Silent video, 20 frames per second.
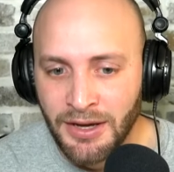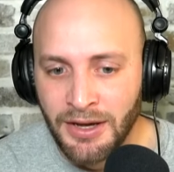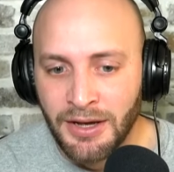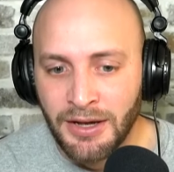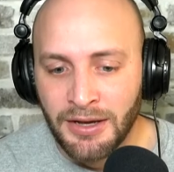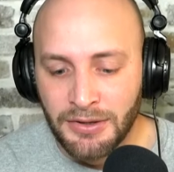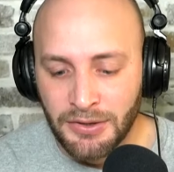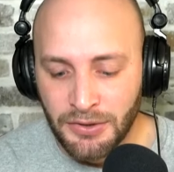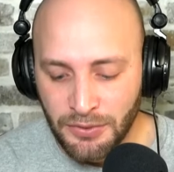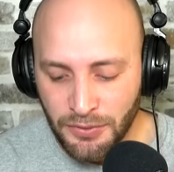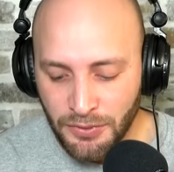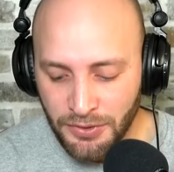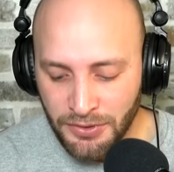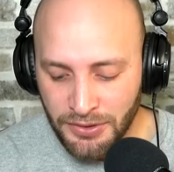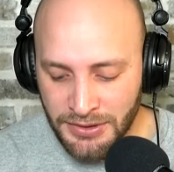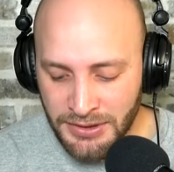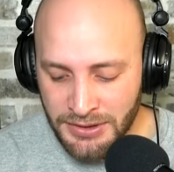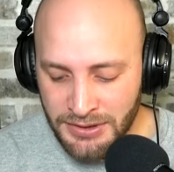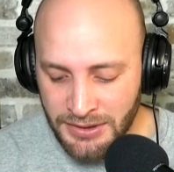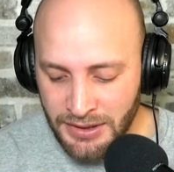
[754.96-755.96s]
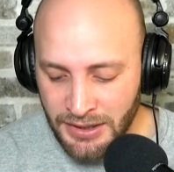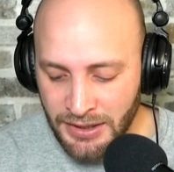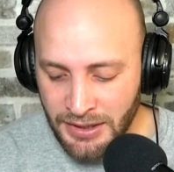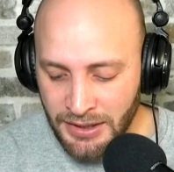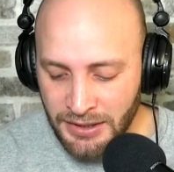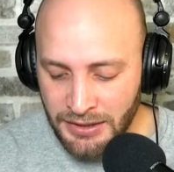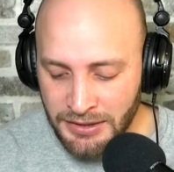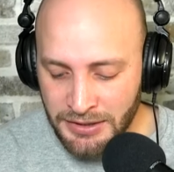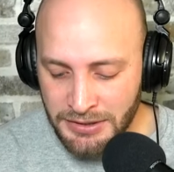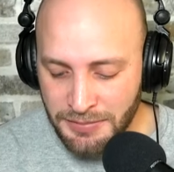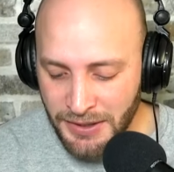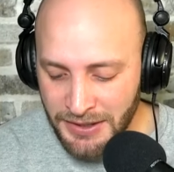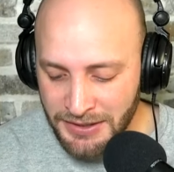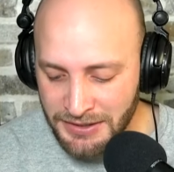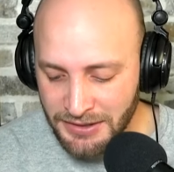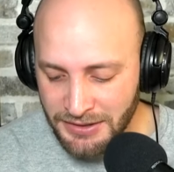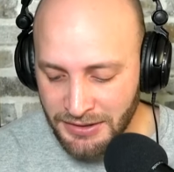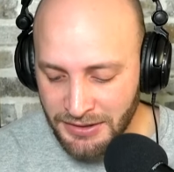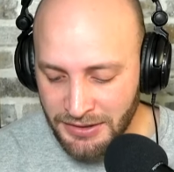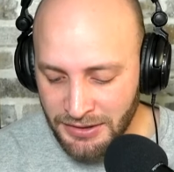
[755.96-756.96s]
New Orleans, because
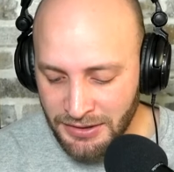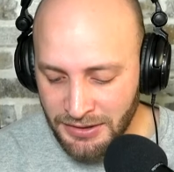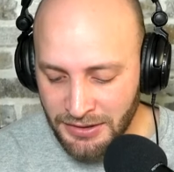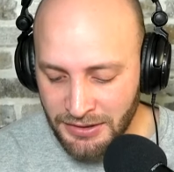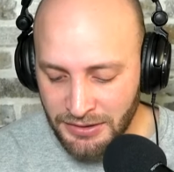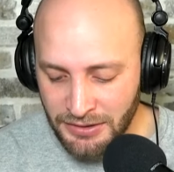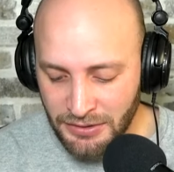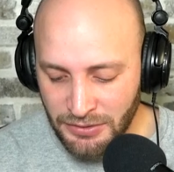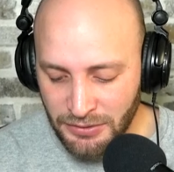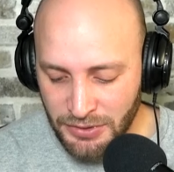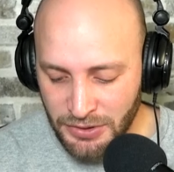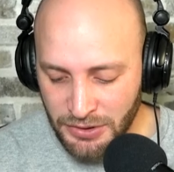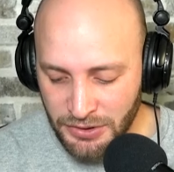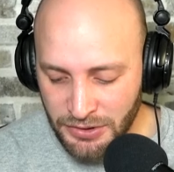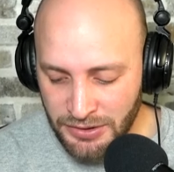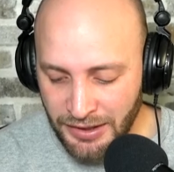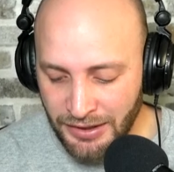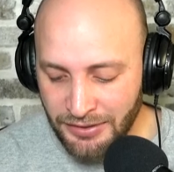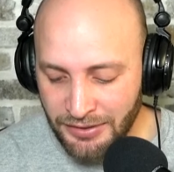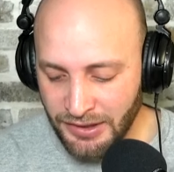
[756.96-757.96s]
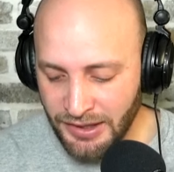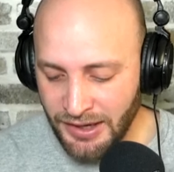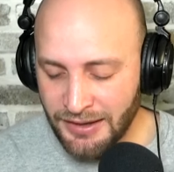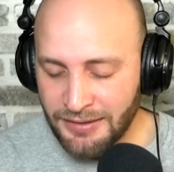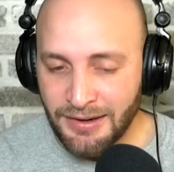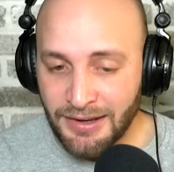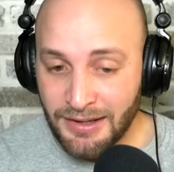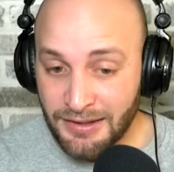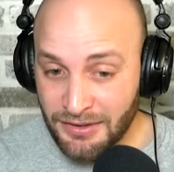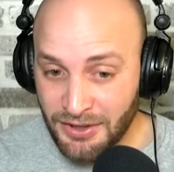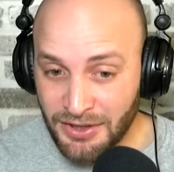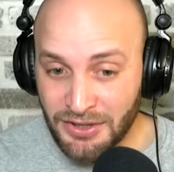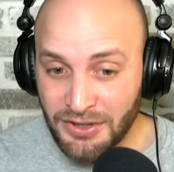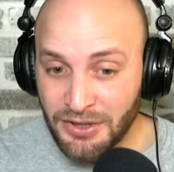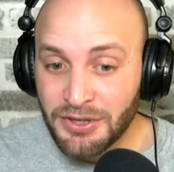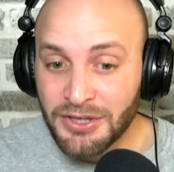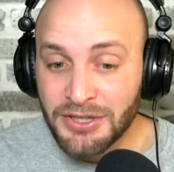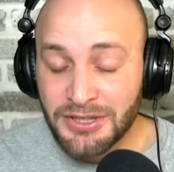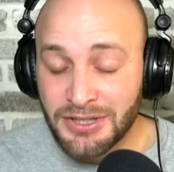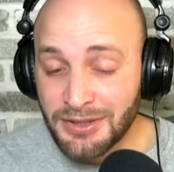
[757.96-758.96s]
basically you could. Now, again,
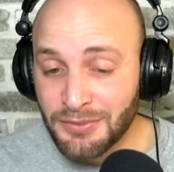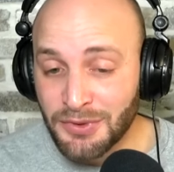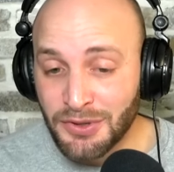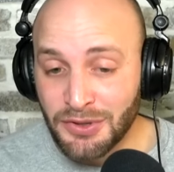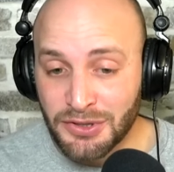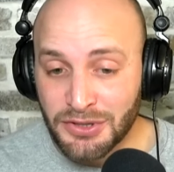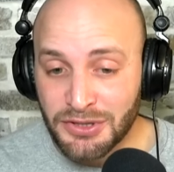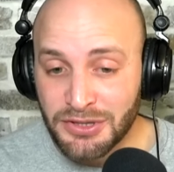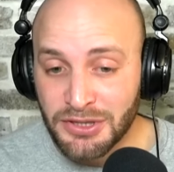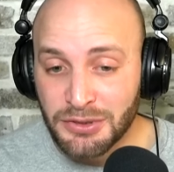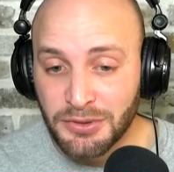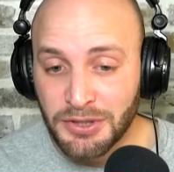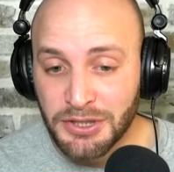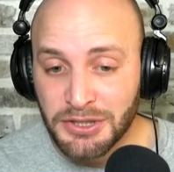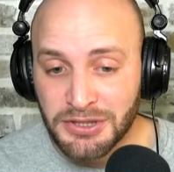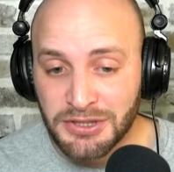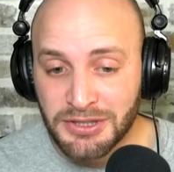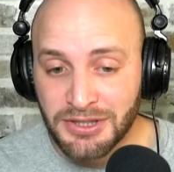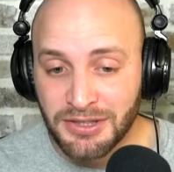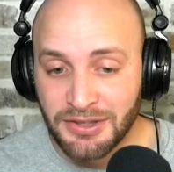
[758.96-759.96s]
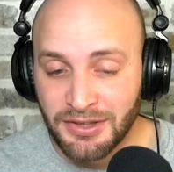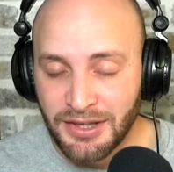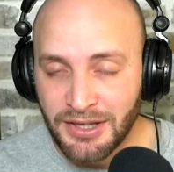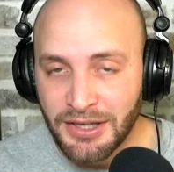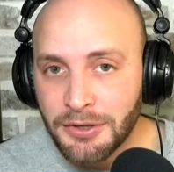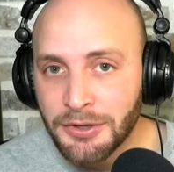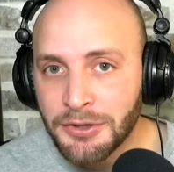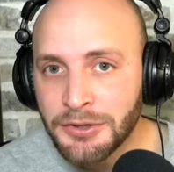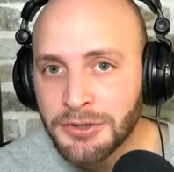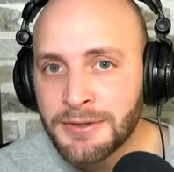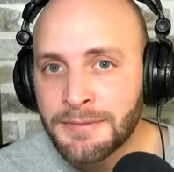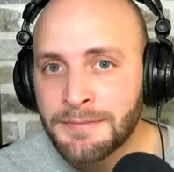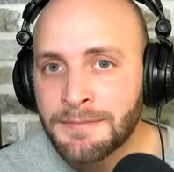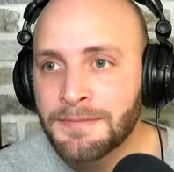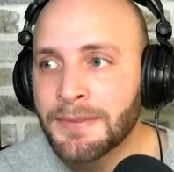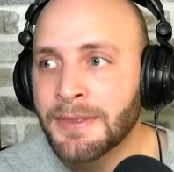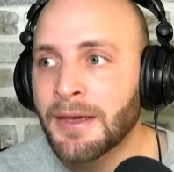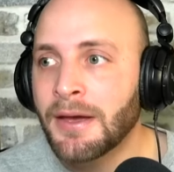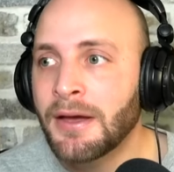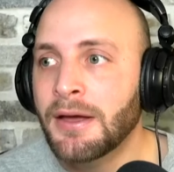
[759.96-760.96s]
they're in a similar situation to the Lakers,
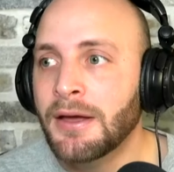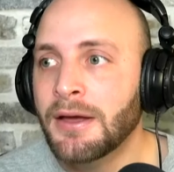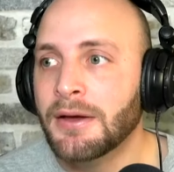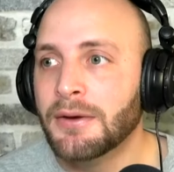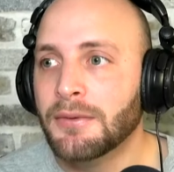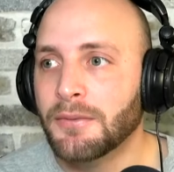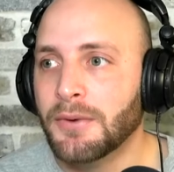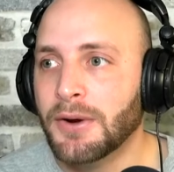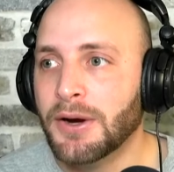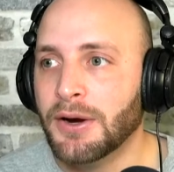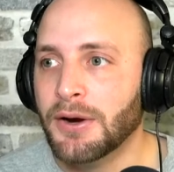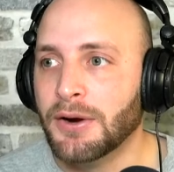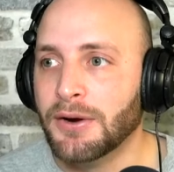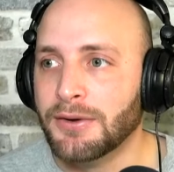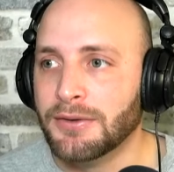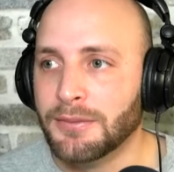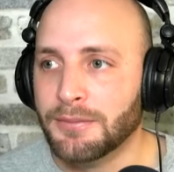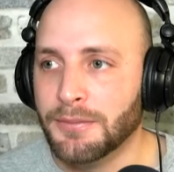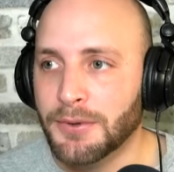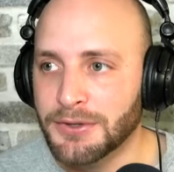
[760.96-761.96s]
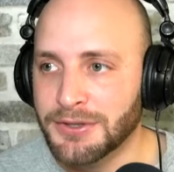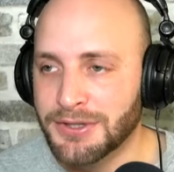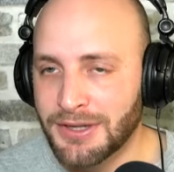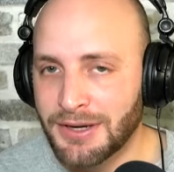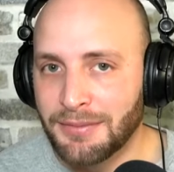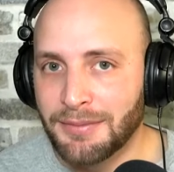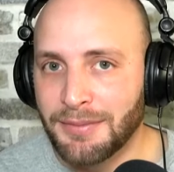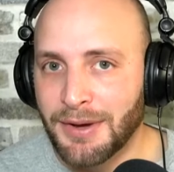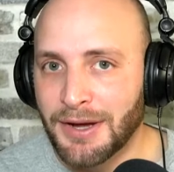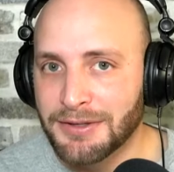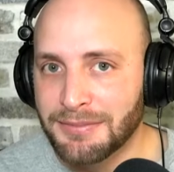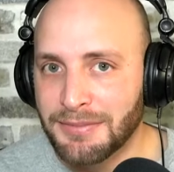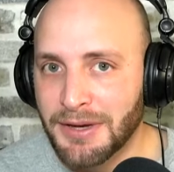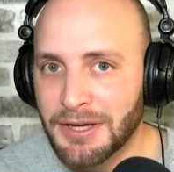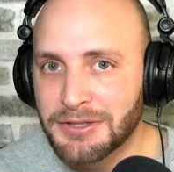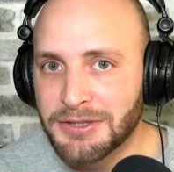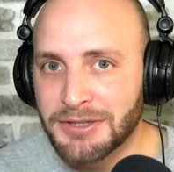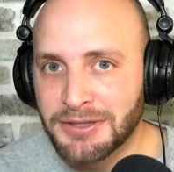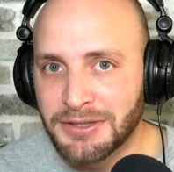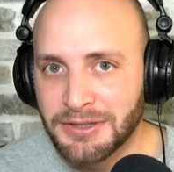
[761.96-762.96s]
where the person I'm about to
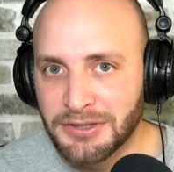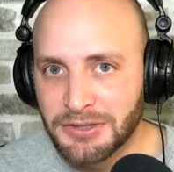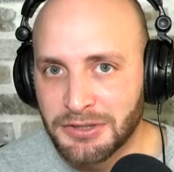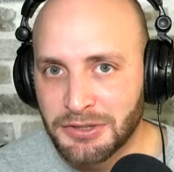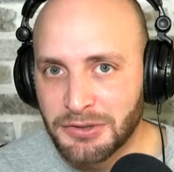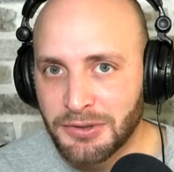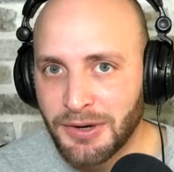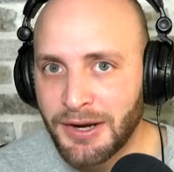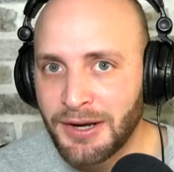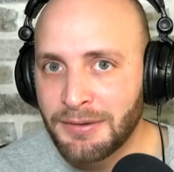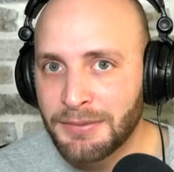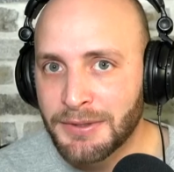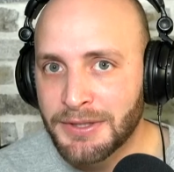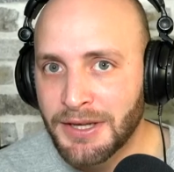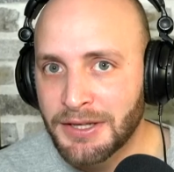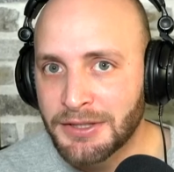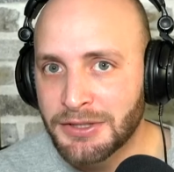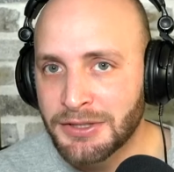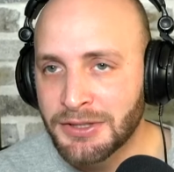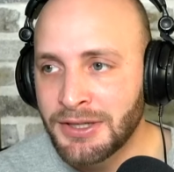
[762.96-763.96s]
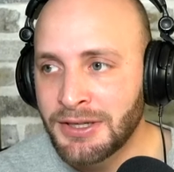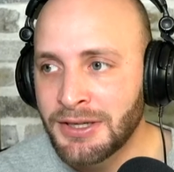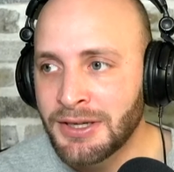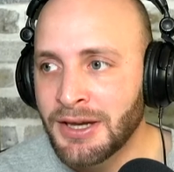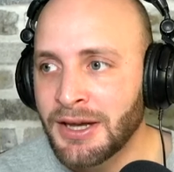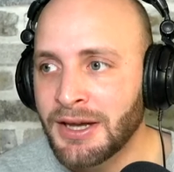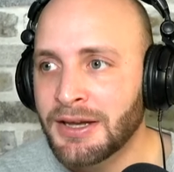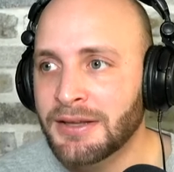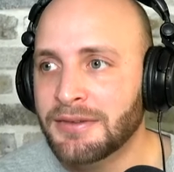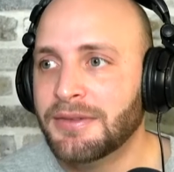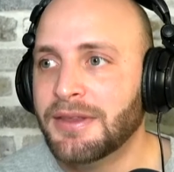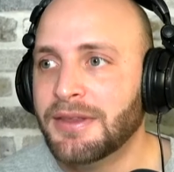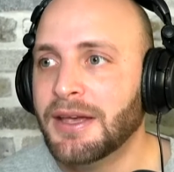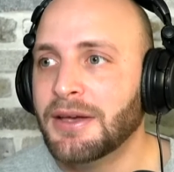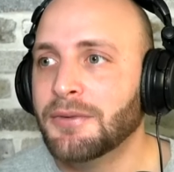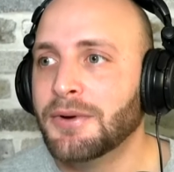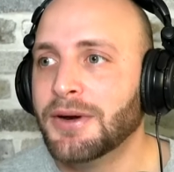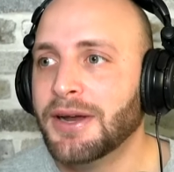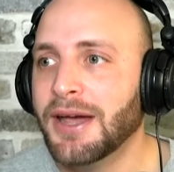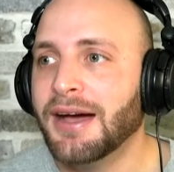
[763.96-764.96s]
mention in this trade, potentially, they
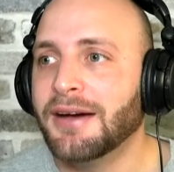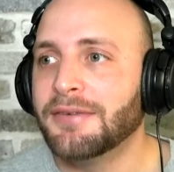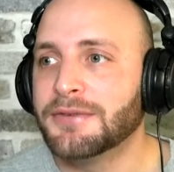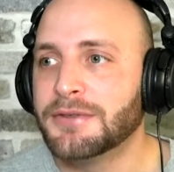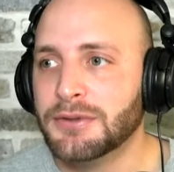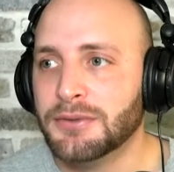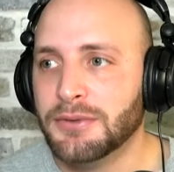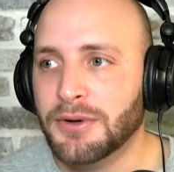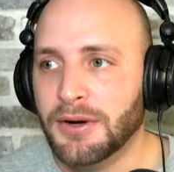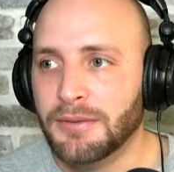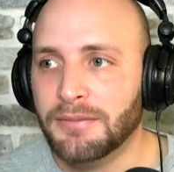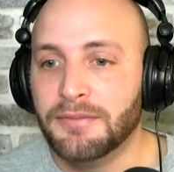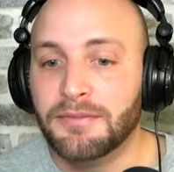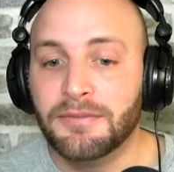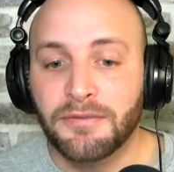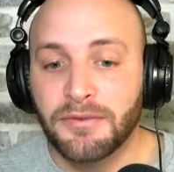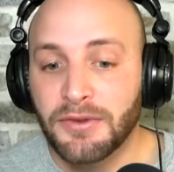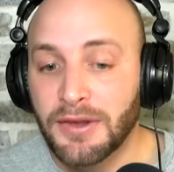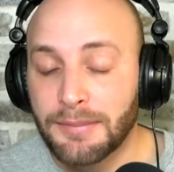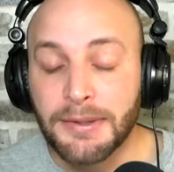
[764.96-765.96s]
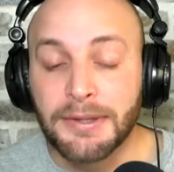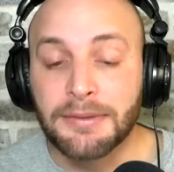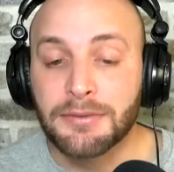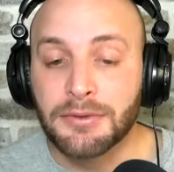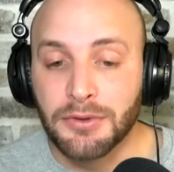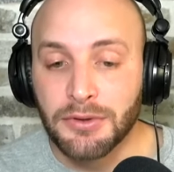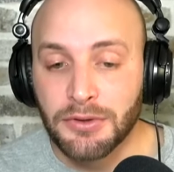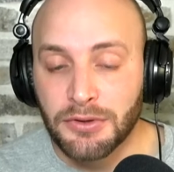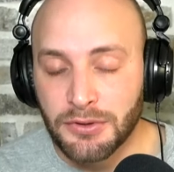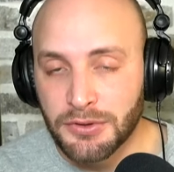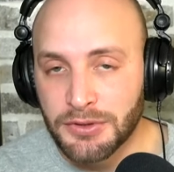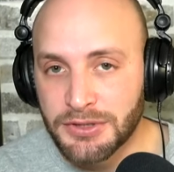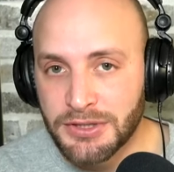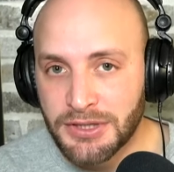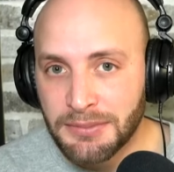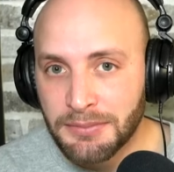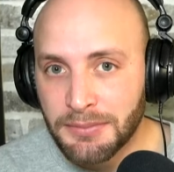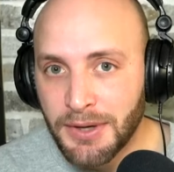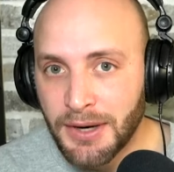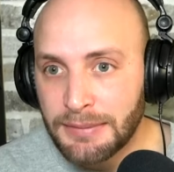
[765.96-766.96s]
would have to flip him to a third
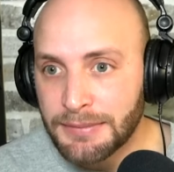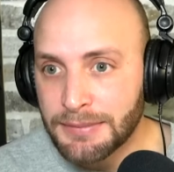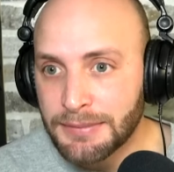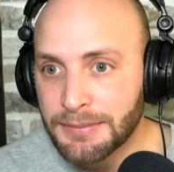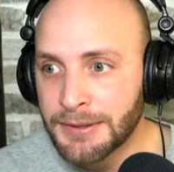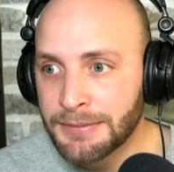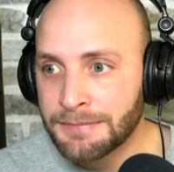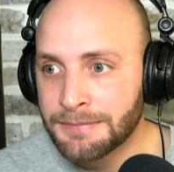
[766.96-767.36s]
team, probably.